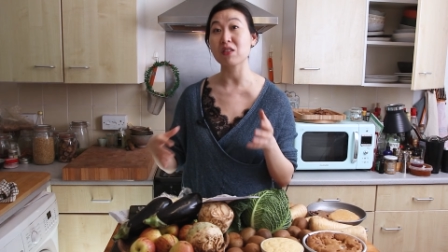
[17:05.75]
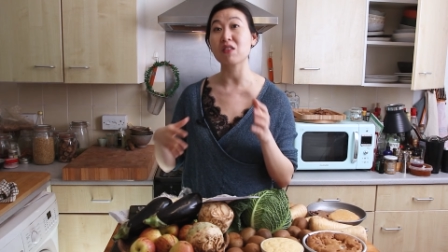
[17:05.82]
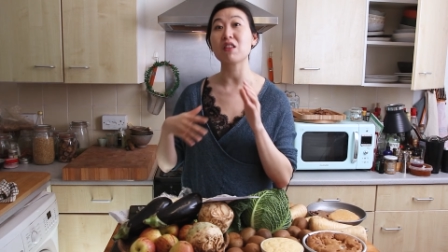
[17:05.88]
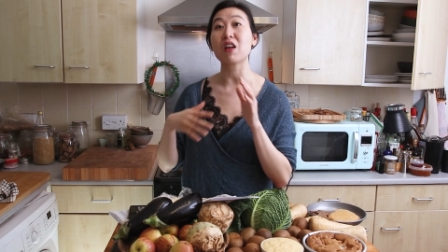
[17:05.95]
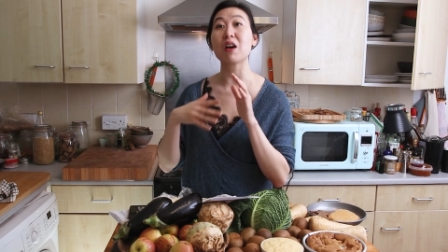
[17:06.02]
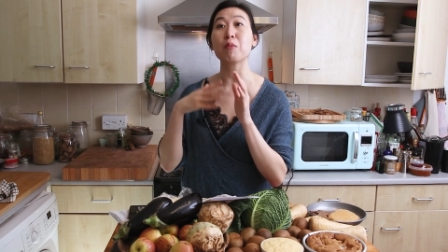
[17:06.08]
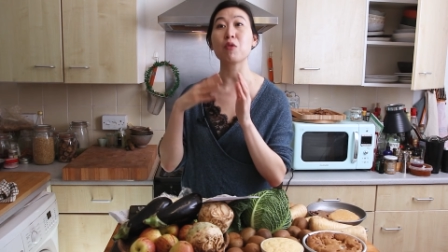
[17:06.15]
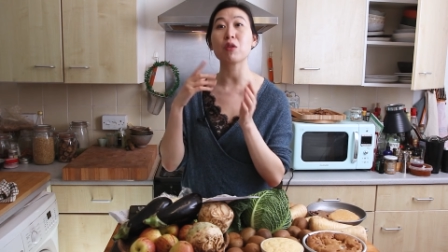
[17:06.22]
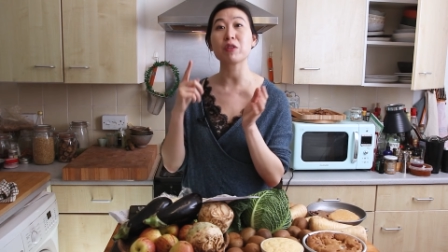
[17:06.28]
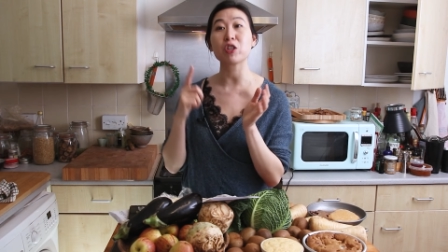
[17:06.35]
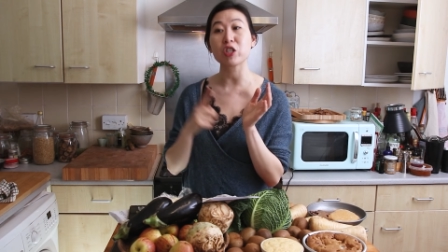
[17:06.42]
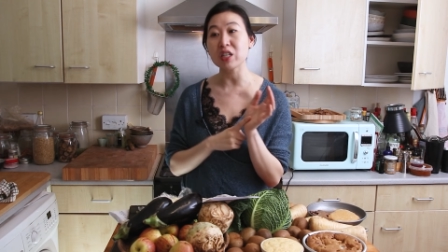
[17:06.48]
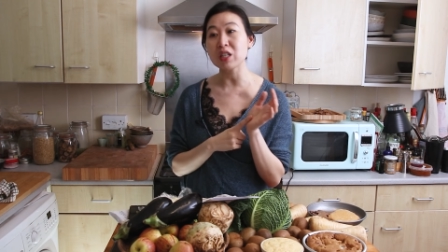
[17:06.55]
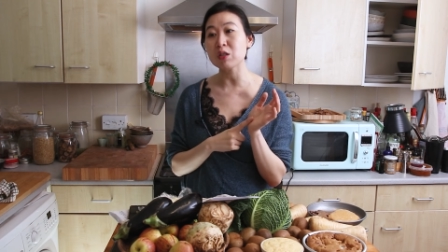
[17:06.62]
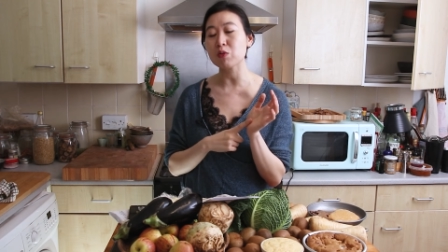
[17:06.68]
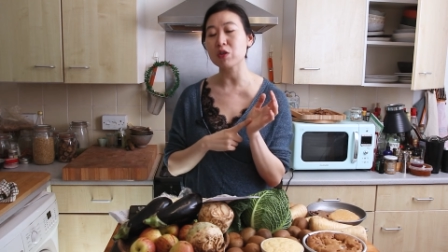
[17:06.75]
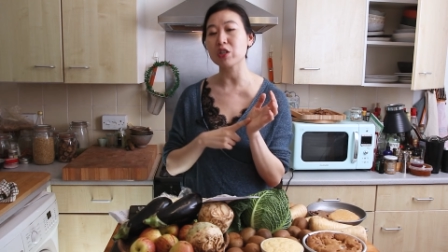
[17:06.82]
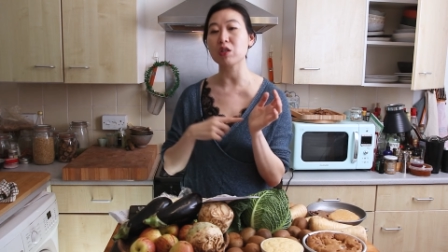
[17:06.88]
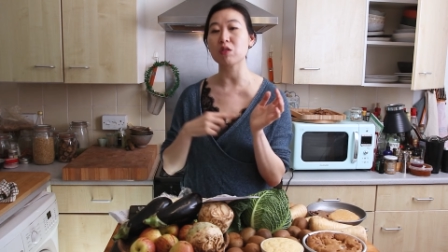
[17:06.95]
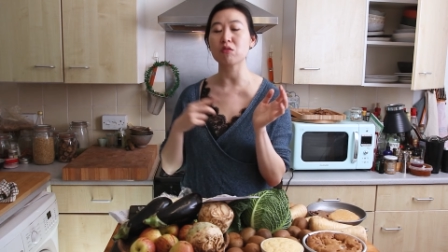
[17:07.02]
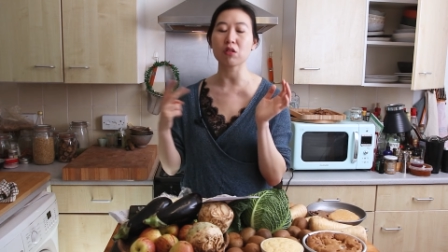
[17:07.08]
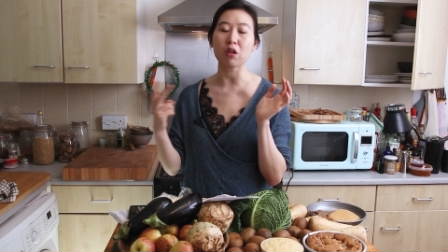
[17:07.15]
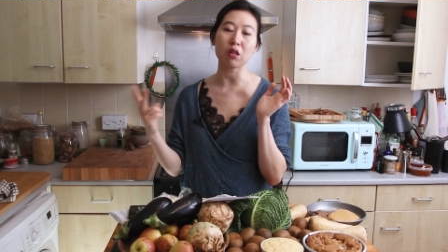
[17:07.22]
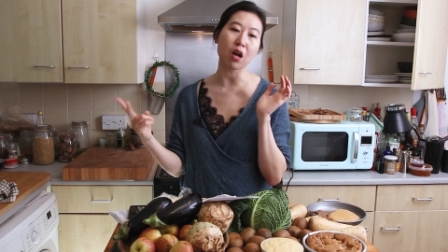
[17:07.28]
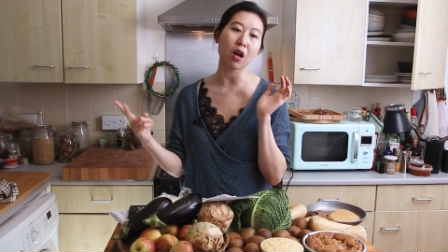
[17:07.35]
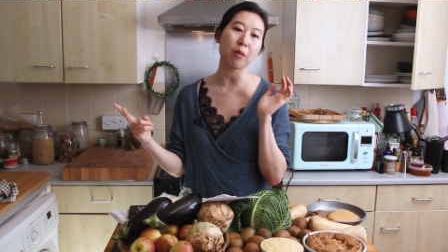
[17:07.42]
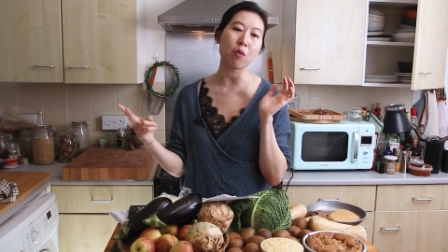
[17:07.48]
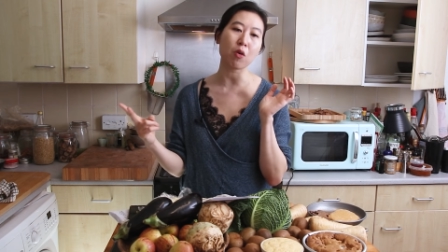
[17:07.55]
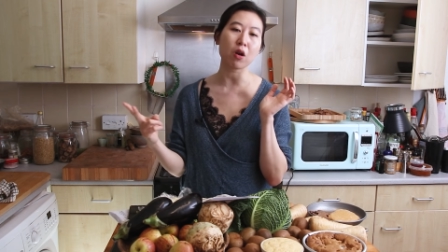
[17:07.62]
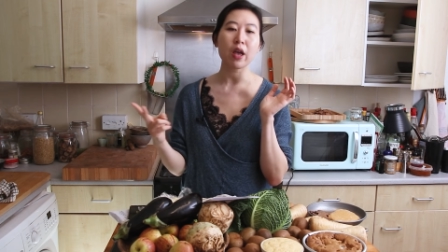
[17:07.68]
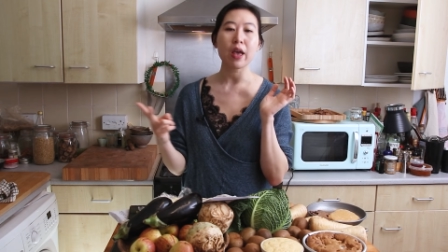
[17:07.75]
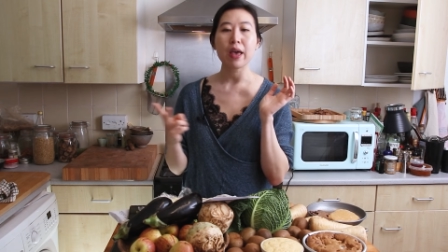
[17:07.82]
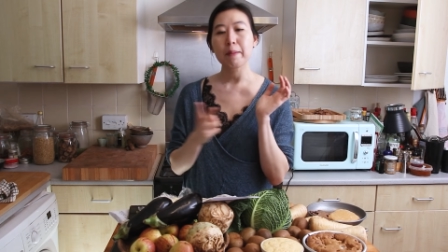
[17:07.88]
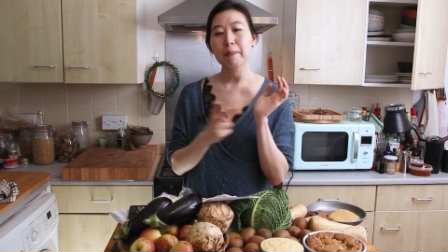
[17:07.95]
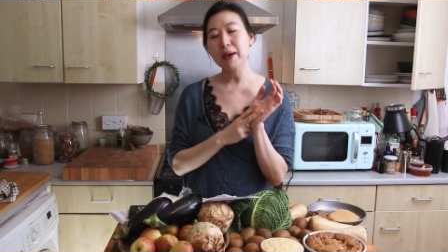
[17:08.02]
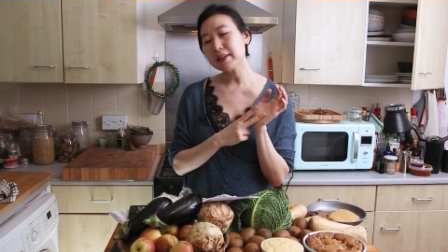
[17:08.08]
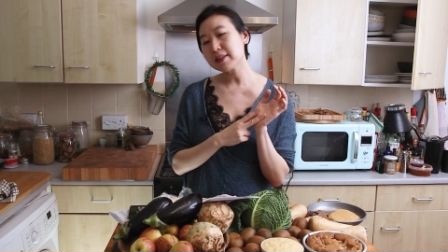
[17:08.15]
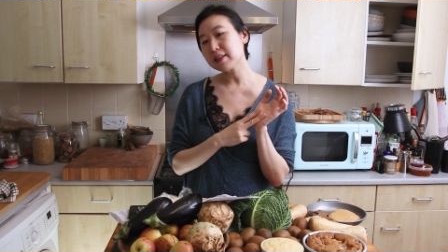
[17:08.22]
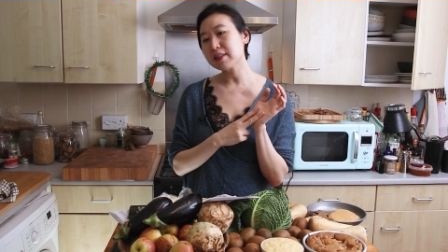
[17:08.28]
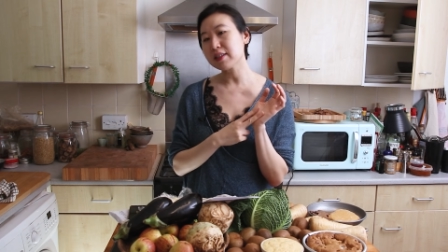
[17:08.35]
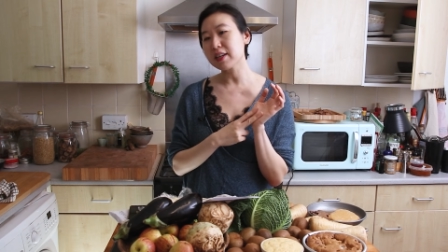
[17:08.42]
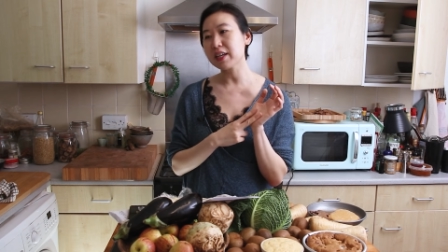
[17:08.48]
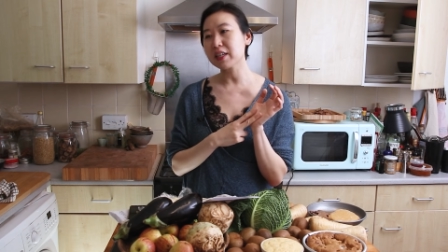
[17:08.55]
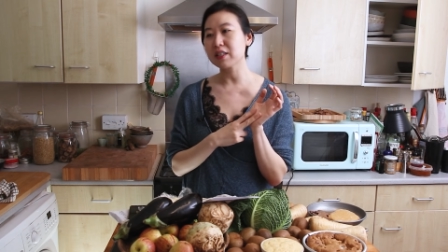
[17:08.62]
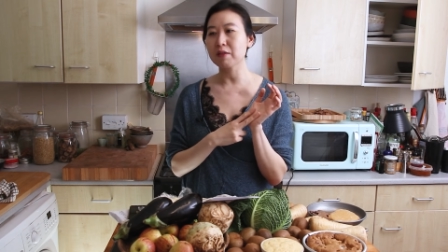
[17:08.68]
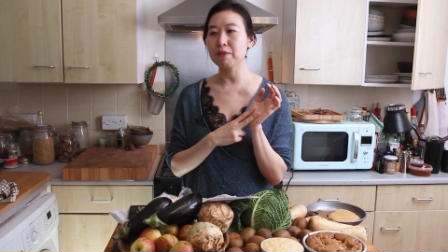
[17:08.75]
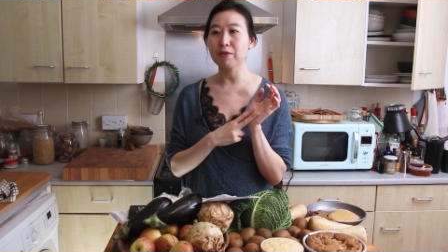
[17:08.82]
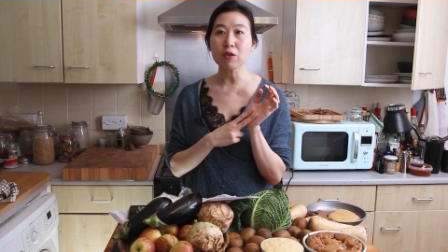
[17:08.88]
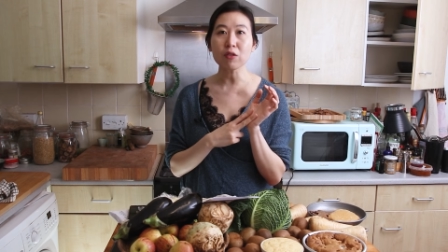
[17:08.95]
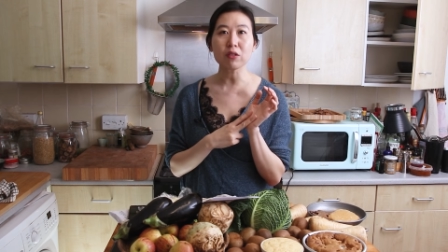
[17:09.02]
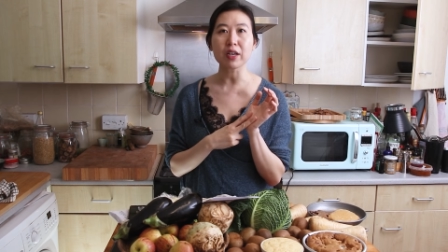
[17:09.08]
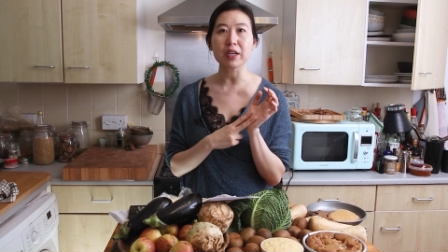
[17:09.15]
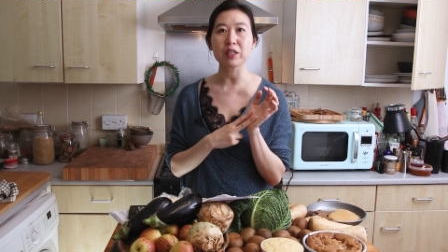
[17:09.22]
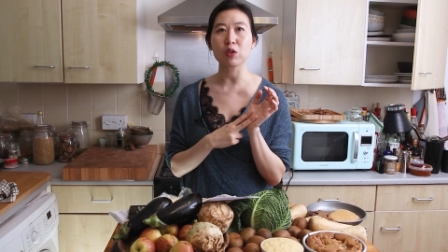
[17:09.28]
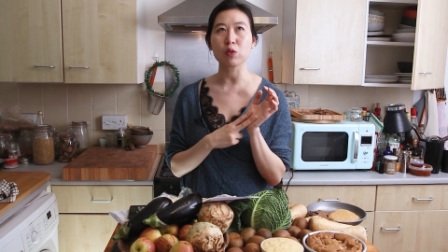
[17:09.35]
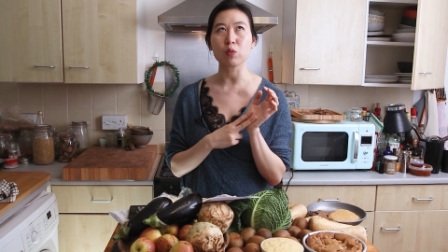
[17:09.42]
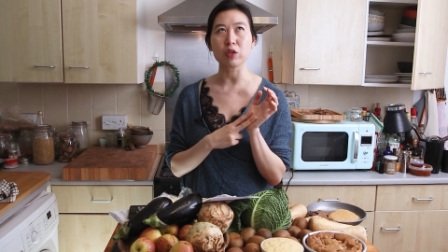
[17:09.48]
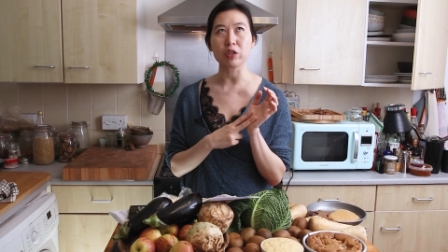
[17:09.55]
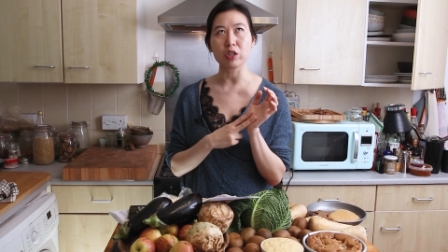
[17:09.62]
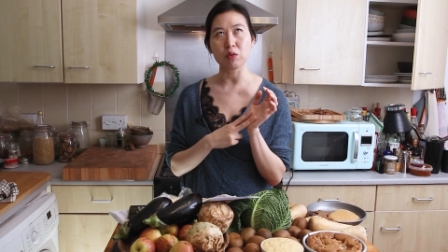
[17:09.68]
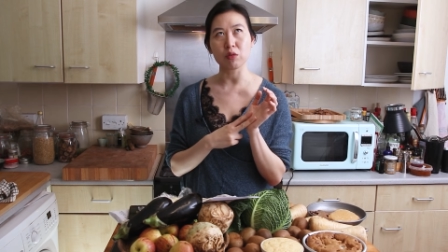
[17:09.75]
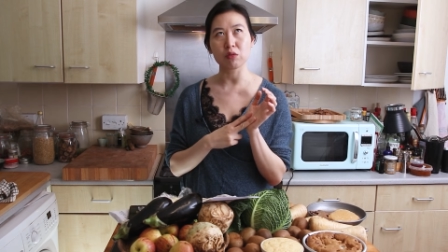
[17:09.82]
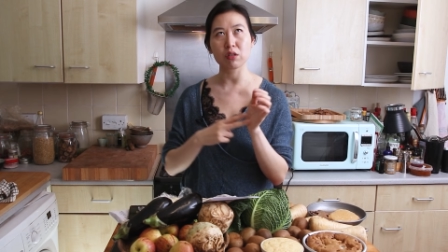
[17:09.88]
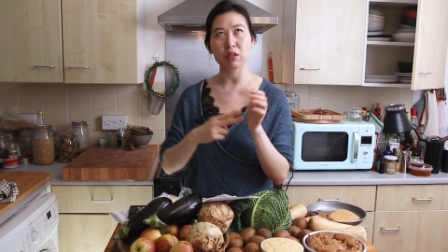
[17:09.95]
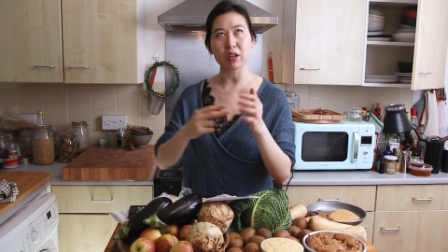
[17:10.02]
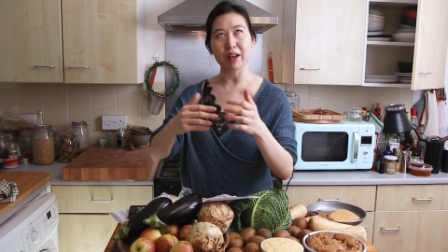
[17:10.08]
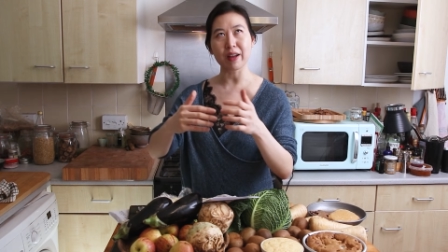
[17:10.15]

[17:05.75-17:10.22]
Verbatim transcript: so a lot more machines were used, a lot more pesticides and fertilizer were used.